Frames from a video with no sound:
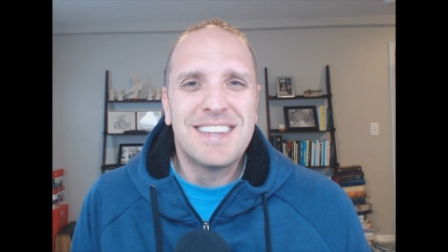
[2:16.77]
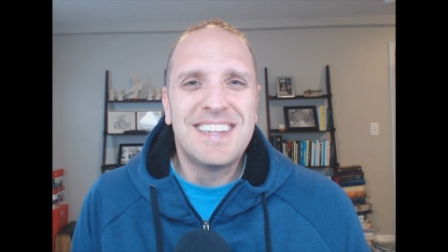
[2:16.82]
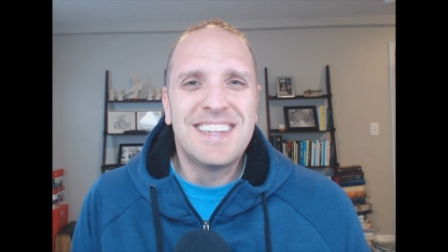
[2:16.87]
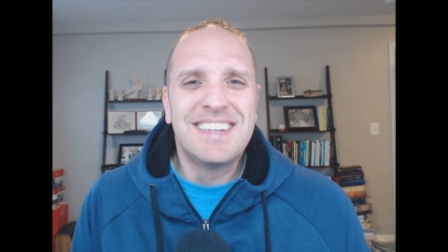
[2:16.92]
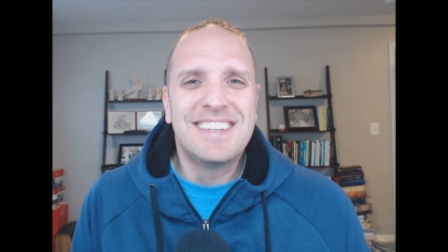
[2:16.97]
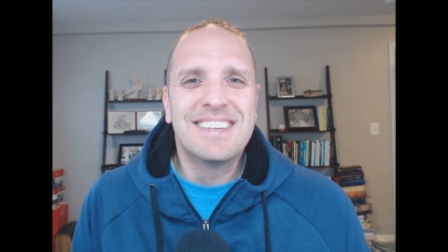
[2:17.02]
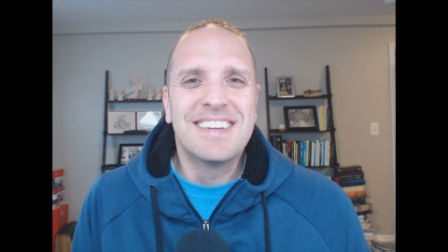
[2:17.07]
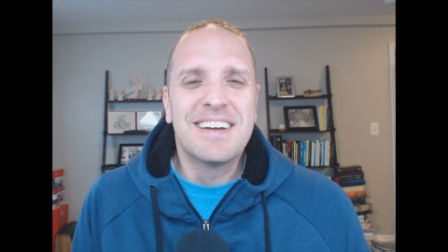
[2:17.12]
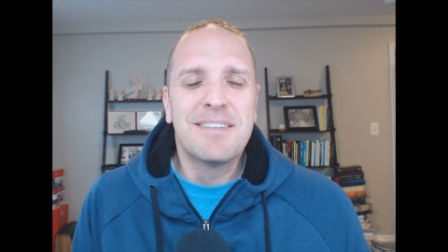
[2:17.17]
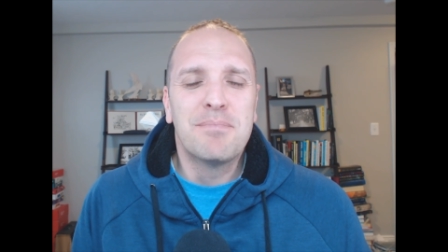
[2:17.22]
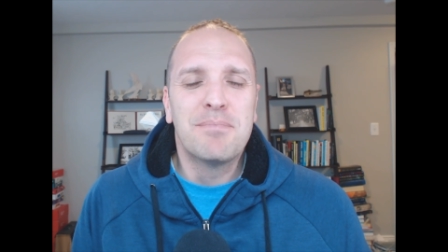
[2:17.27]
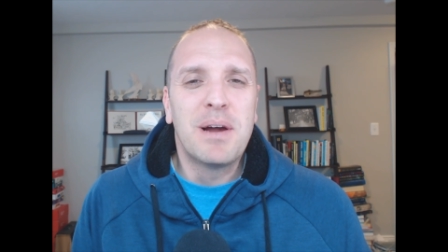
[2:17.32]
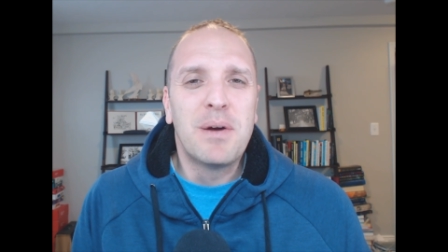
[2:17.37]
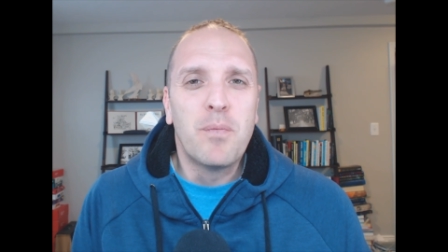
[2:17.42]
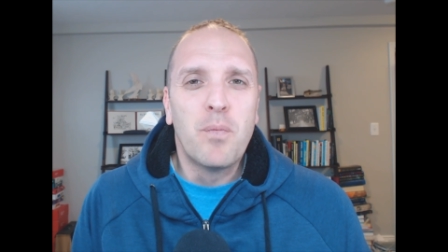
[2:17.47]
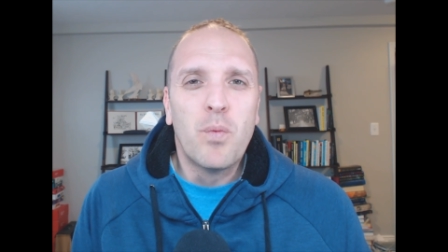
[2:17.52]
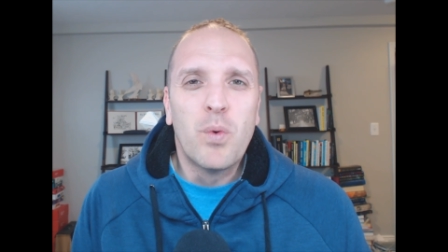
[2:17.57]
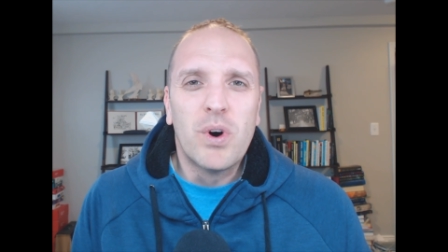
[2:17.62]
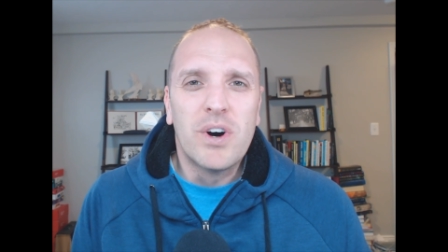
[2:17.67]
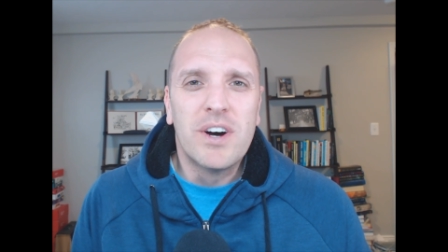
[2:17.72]
the exam by
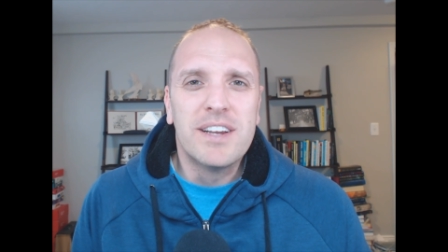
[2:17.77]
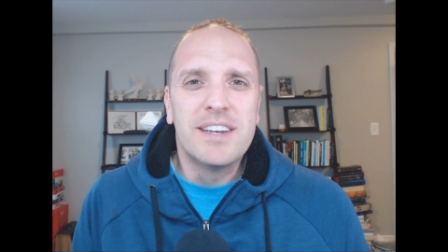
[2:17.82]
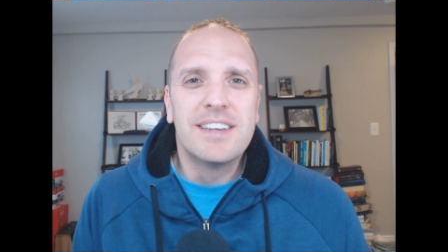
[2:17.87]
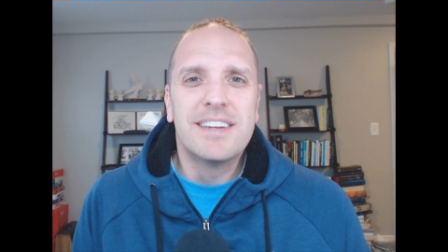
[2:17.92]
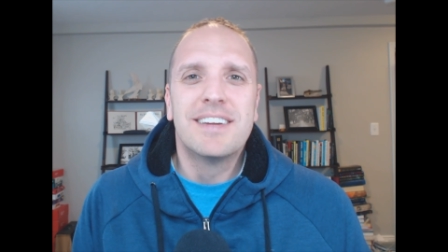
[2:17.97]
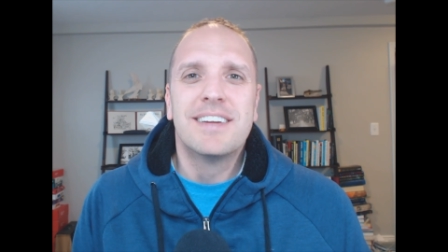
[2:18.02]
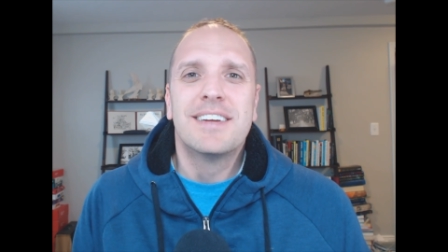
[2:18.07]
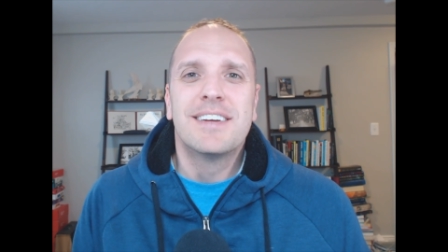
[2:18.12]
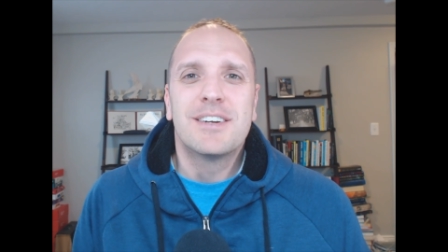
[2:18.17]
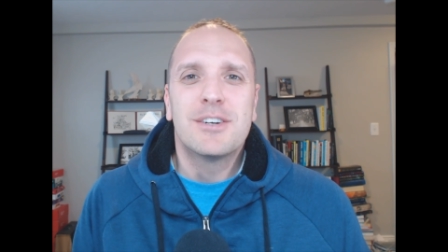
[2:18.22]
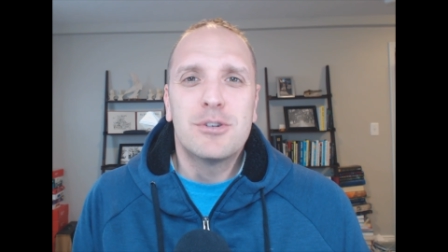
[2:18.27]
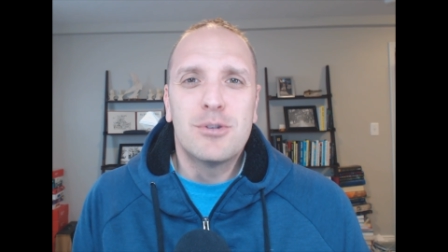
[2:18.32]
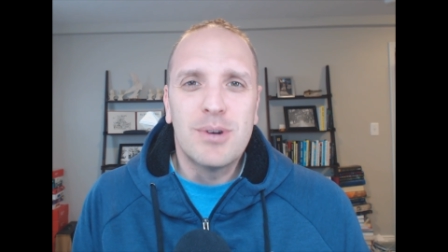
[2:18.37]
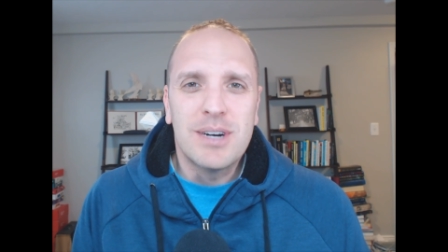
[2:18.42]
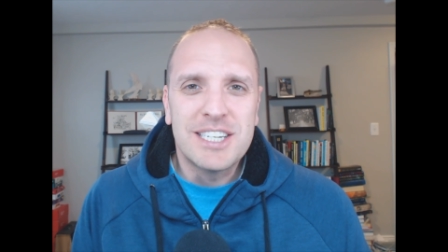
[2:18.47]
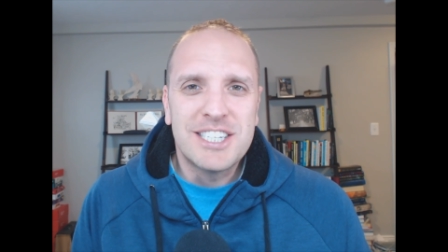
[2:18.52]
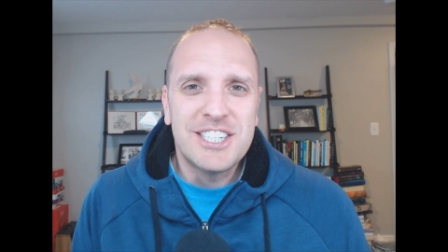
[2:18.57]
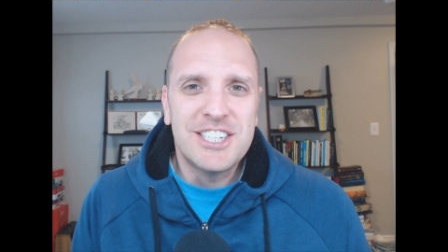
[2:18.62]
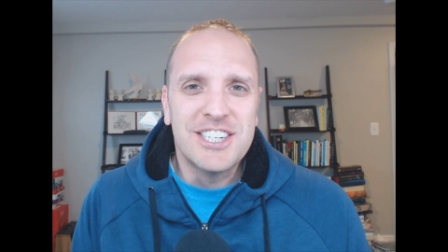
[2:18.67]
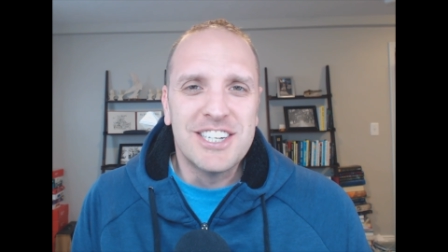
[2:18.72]
one
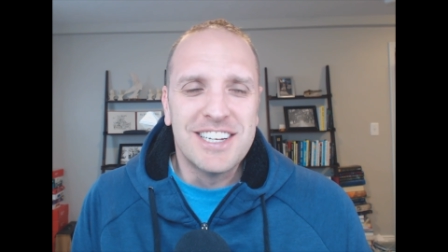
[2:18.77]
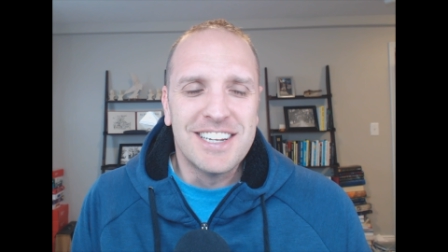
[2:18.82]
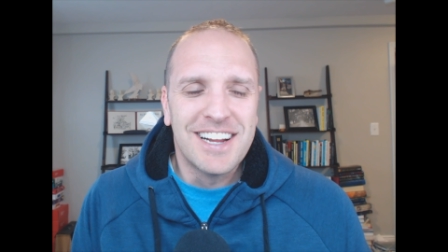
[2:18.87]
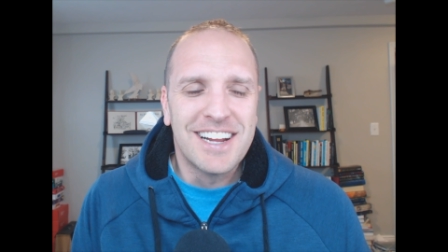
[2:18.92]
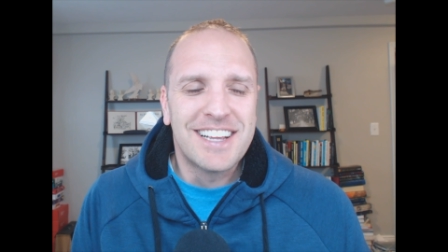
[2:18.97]
question.